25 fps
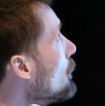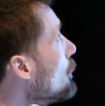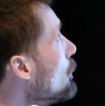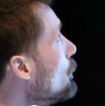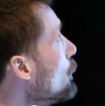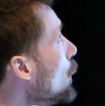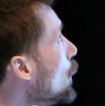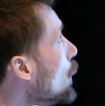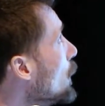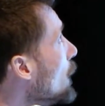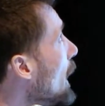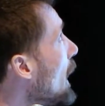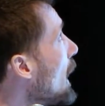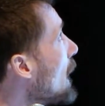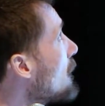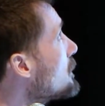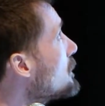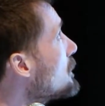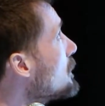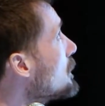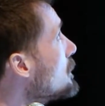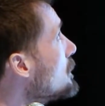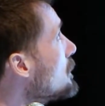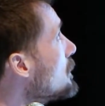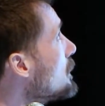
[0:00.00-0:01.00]
bold
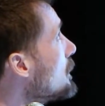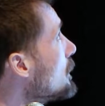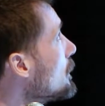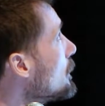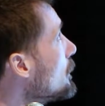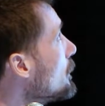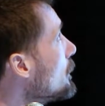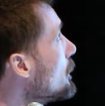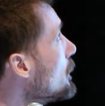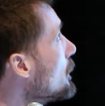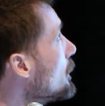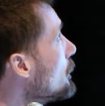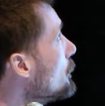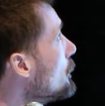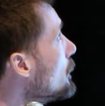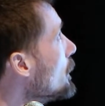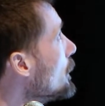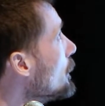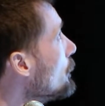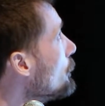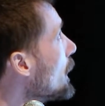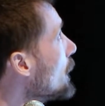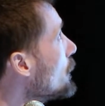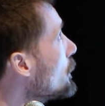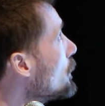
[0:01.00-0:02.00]
X as the
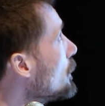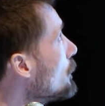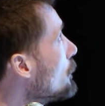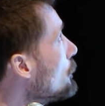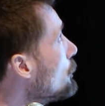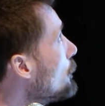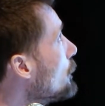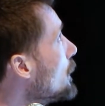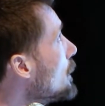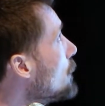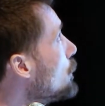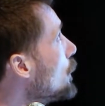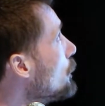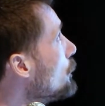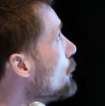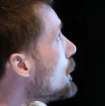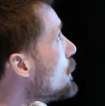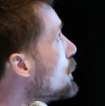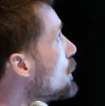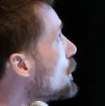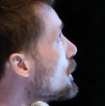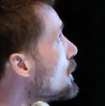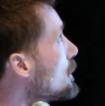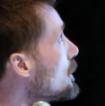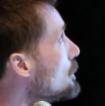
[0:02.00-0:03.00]
vector of input
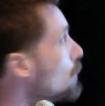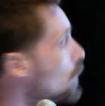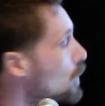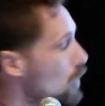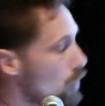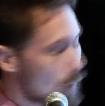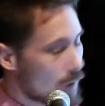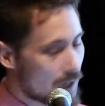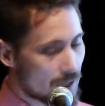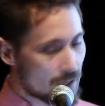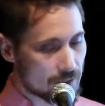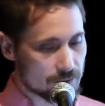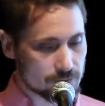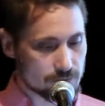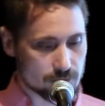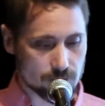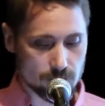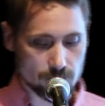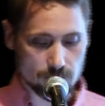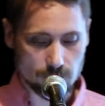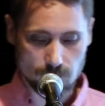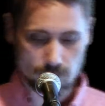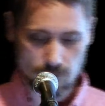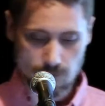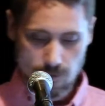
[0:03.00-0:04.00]
features, and bold Y as
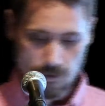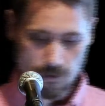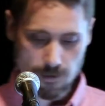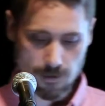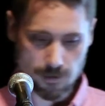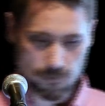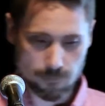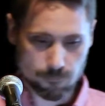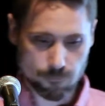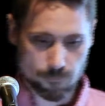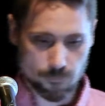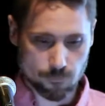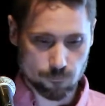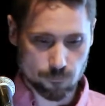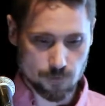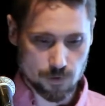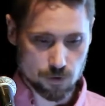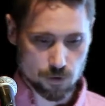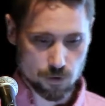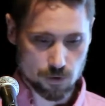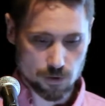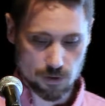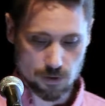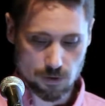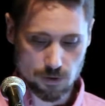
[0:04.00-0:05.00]
the
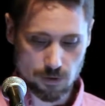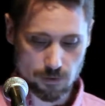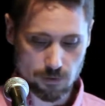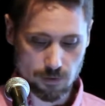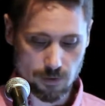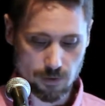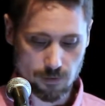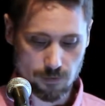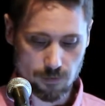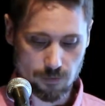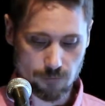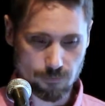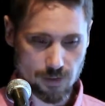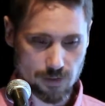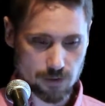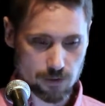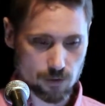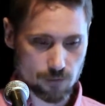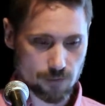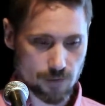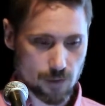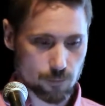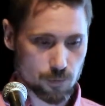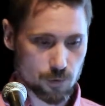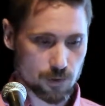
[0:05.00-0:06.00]
feature with the vector
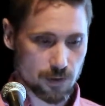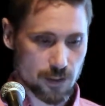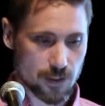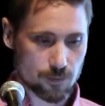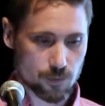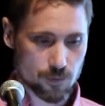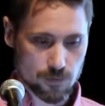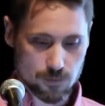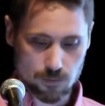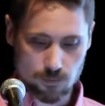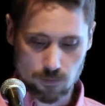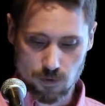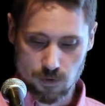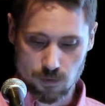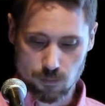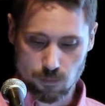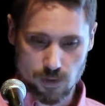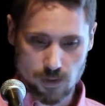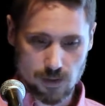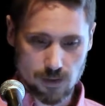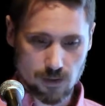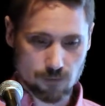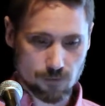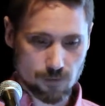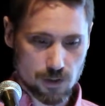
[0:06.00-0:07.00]
of output labels, which is
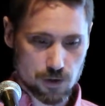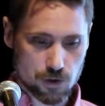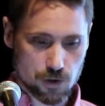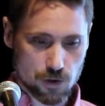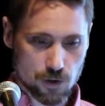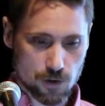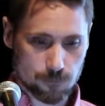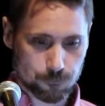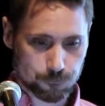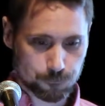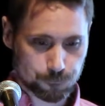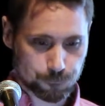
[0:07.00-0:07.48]
pretty conventional.